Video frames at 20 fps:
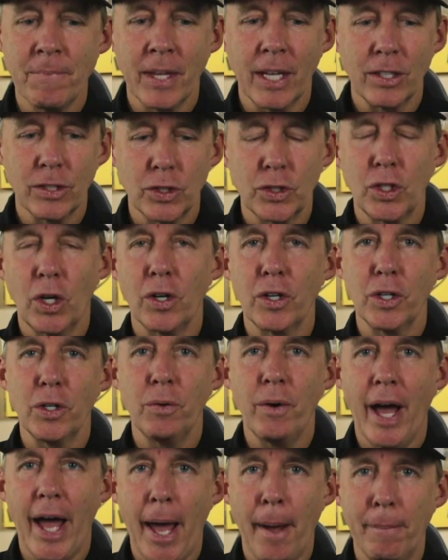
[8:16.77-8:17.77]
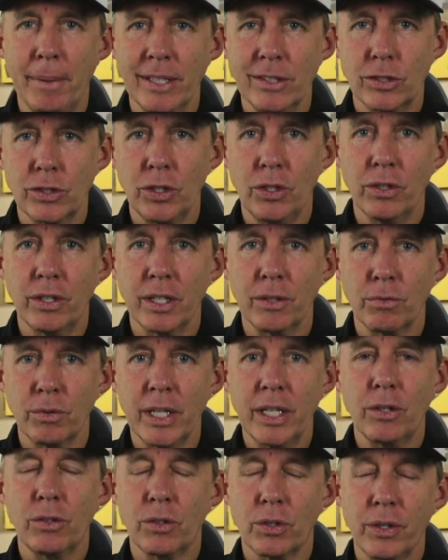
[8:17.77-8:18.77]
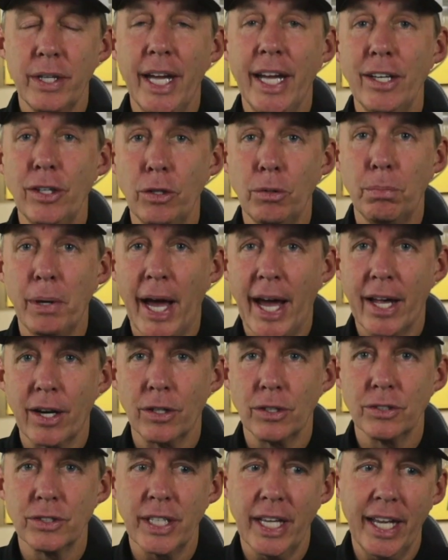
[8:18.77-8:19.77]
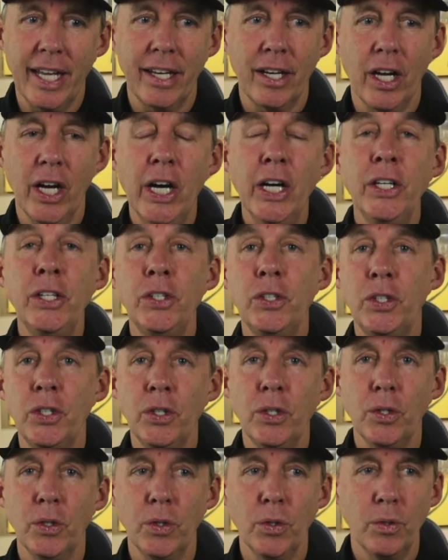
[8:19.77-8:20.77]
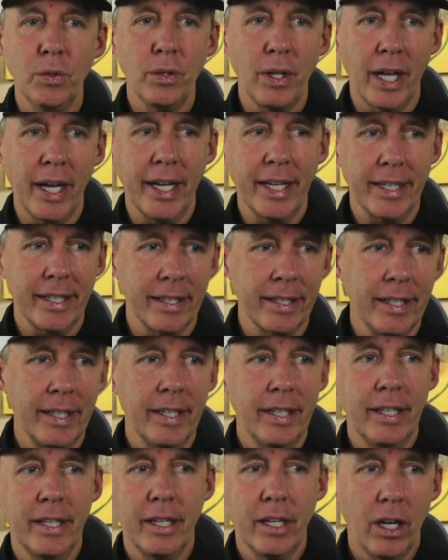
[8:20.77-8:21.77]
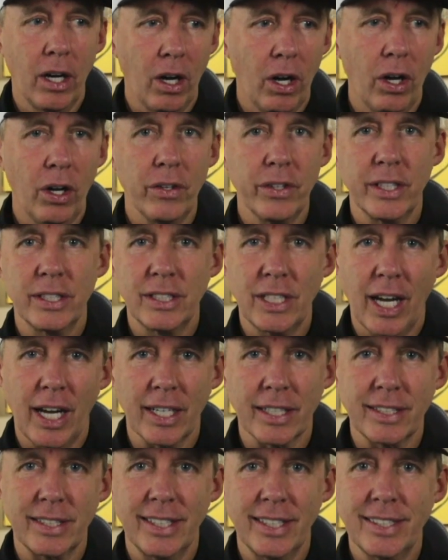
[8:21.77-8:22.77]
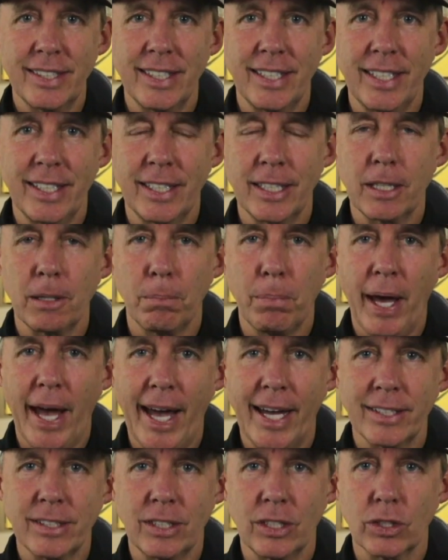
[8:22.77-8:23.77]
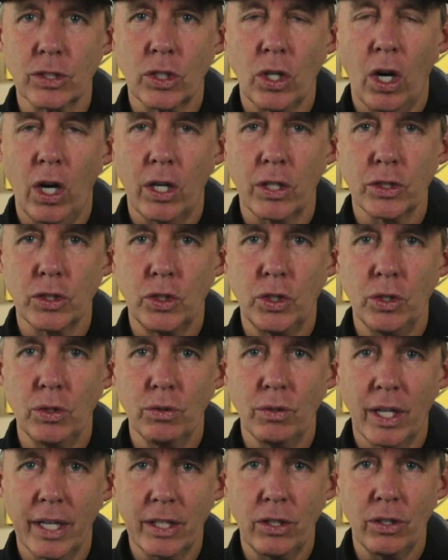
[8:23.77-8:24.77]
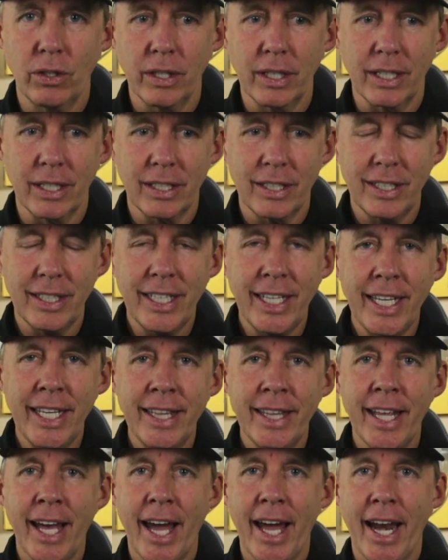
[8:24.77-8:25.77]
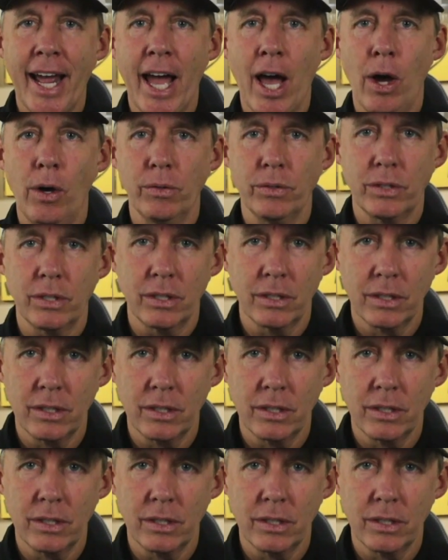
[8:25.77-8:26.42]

Start new habits so you can recreate new patterns and undo like all the toxicity that the past has caused you. Like, you can clean that out.